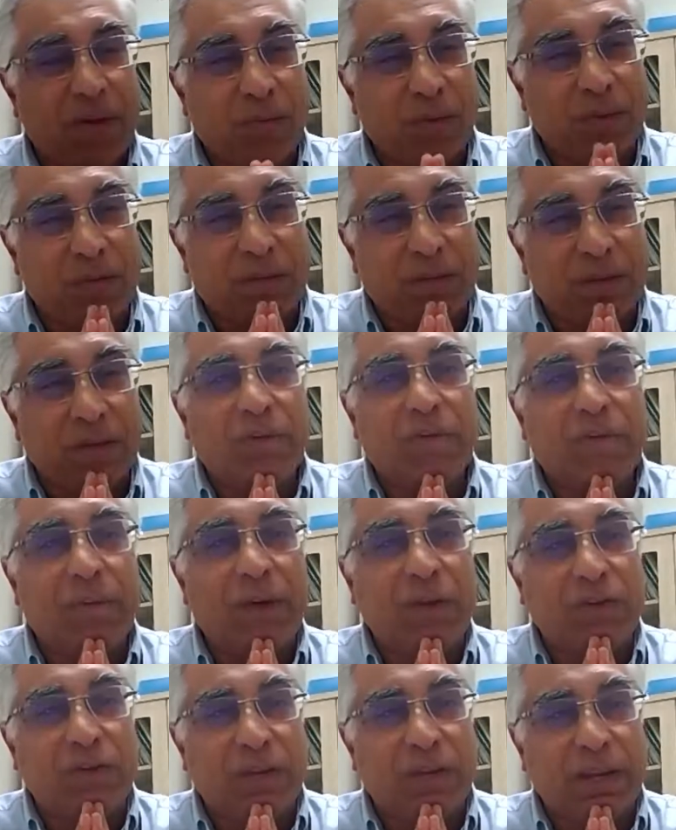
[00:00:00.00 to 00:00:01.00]
was
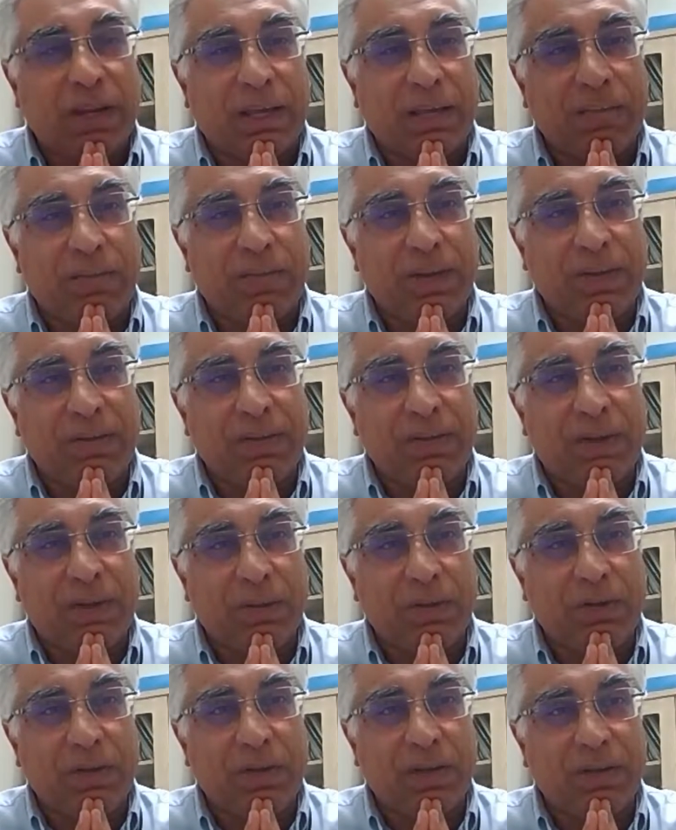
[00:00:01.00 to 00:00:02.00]
mentioning implicitly,
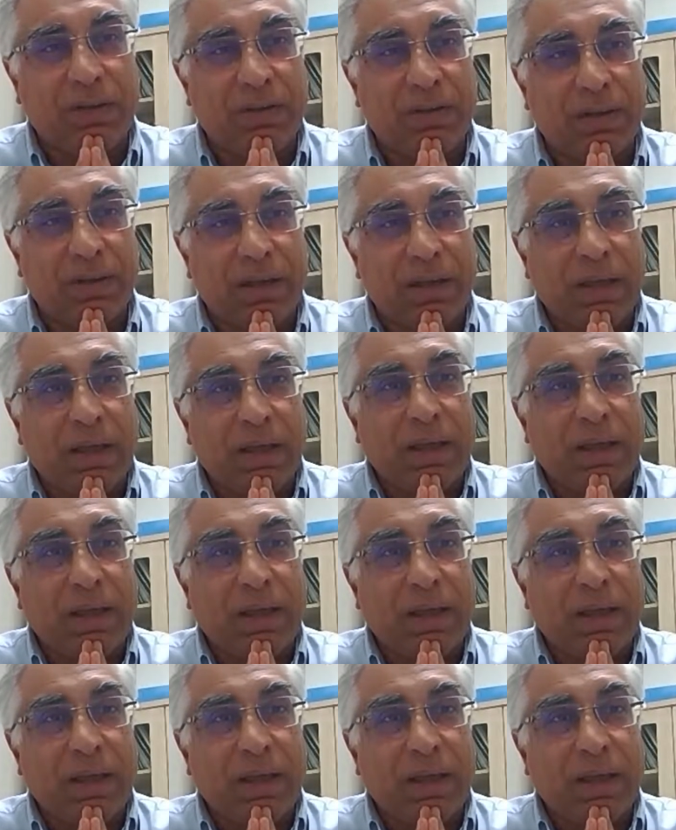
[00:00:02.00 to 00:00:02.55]
which is